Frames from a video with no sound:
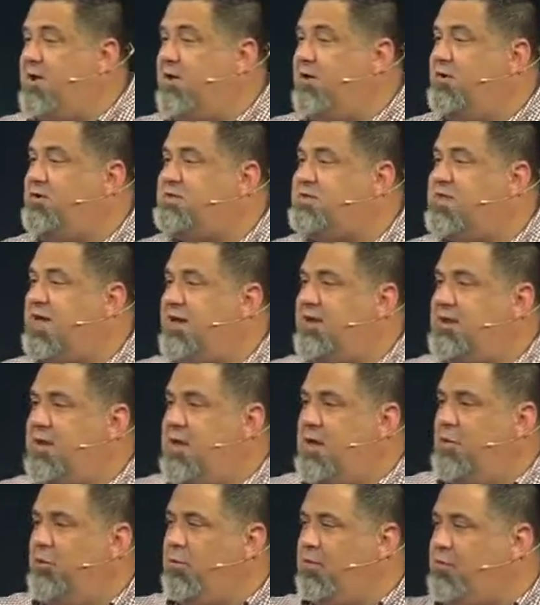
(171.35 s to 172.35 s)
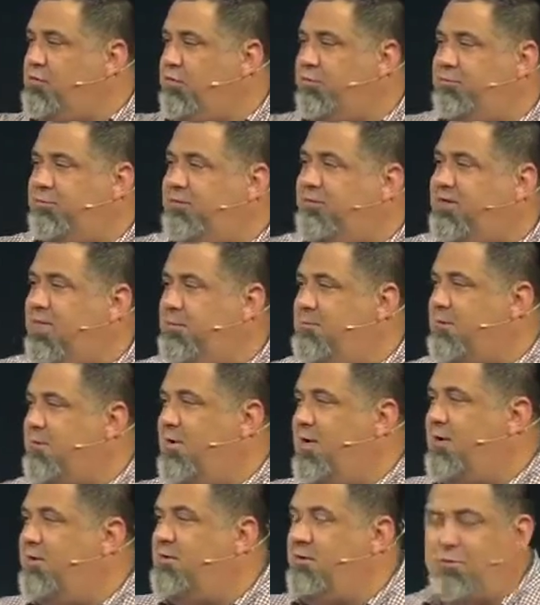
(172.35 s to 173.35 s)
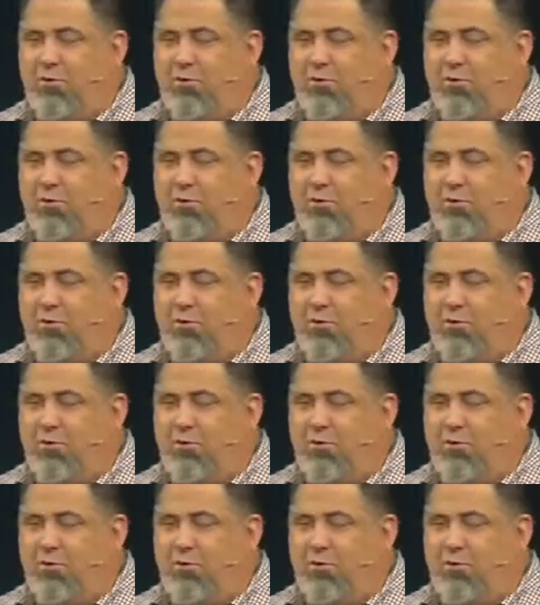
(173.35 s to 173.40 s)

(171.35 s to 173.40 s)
marriage that when Christmas came around,